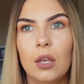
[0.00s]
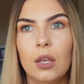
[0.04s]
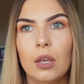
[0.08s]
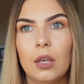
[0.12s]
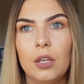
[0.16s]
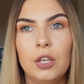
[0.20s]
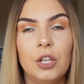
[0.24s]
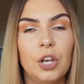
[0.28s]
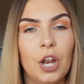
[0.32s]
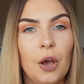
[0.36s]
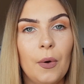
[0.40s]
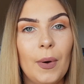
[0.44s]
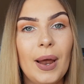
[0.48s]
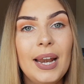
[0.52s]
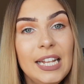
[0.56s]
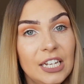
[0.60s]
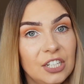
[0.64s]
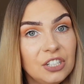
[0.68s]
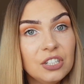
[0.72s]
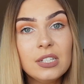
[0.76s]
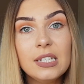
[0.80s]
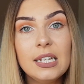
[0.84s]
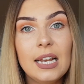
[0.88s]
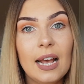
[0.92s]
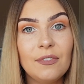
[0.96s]
you know, and it
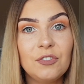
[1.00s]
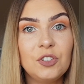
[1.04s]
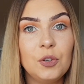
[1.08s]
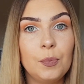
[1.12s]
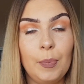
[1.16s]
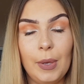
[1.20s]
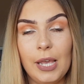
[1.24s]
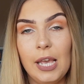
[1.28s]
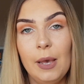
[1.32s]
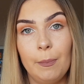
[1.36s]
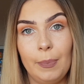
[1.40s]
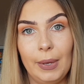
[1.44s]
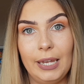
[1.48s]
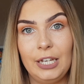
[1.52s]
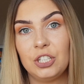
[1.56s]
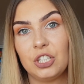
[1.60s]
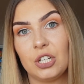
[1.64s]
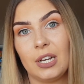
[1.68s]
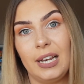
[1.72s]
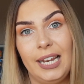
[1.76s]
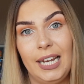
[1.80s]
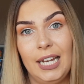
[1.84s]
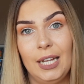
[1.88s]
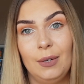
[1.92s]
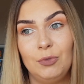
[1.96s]
doesn't have to be a beach
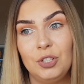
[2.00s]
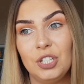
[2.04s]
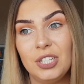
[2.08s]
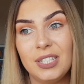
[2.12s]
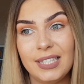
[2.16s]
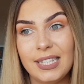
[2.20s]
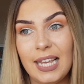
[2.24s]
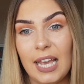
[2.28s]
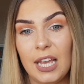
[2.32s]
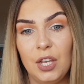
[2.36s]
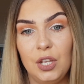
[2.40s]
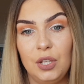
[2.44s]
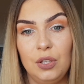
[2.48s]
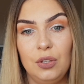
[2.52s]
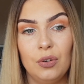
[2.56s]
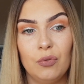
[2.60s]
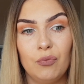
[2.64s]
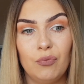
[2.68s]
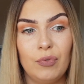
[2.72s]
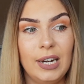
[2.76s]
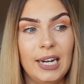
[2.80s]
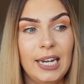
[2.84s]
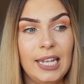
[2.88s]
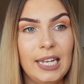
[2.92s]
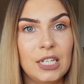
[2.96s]
cleanup. Just say you're
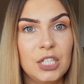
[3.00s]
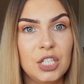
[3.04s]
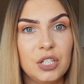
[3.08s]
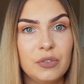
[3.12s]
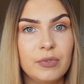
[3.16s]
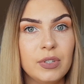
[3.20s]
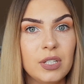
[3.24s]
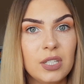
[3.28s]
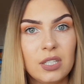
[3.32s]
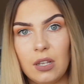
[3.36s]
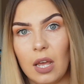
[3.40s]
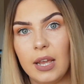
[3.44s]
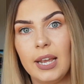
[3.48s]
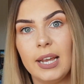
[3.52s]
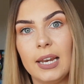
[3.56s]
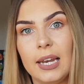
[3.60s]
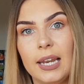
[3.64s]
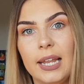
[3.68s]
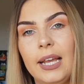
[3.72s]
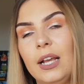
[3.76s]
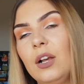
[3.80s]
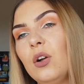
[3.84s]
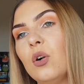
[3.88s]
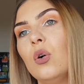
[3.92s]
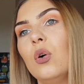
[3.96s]
really into
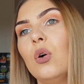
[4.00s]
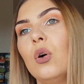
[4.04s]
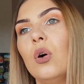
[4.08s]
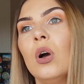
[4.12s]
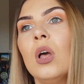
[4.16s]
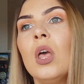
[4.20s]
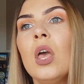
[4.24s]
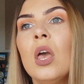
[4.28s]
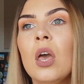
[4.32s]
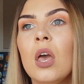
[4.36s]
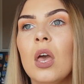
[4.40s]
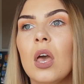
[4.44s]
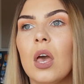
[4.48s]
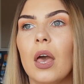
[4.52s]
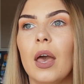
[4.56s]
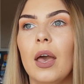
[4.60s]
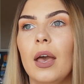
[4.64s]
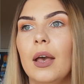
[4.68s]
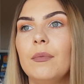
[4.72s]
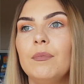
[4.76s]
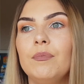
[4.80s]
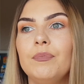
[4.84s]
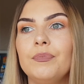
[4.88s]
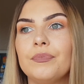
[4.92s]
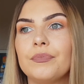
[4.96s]
recycling, or
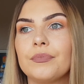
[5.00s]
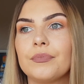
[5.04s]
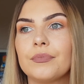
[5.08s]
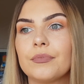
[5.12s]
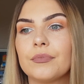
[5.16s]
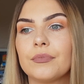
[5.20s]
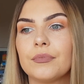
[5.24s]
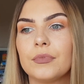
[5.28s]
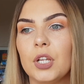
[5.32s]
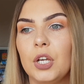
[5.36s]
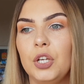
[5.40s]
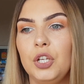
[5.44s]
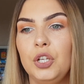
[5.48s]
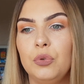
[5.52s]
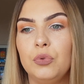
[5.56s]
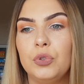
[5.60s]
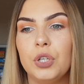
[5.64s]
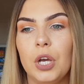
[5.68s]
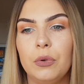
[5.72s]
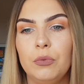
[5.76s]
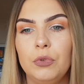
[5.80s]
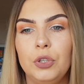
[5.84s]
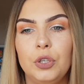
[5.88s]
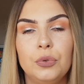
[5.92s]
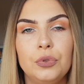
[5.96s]
you
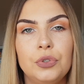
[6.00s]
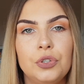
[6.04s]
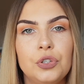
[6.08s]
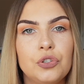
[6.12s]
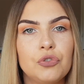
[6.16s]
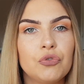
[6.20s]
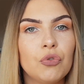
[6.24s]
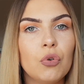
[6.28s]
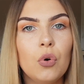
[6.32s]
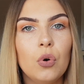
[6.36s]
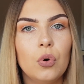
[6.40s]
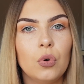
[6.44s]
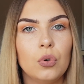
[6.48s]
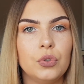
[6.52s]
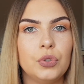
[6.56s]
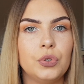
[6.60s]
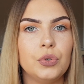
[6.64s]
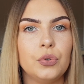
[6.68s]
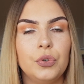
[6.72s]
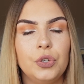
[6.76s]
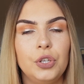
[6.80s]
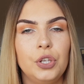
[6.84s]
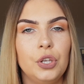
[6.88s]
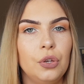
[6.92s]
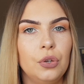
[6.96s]
don't use straws,
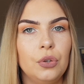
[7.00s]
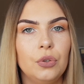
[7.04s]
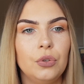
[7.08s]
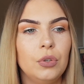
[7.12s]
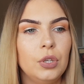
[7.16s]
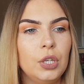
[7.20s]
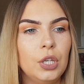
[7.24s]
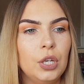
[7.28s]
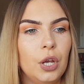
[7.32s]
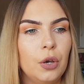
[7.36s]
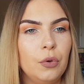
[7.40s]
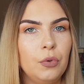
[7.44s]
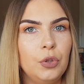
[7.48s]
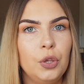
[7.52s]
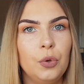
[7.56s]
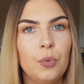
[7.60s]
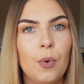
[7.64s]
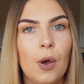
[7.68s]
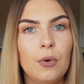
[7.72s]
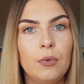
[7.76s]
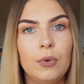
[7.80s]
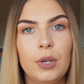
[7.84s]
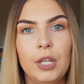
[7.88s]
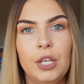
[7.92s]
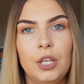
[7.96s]
or you know, you
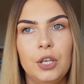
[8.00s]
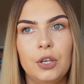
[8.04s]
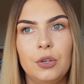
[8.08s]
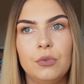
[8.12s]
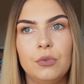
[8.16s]
only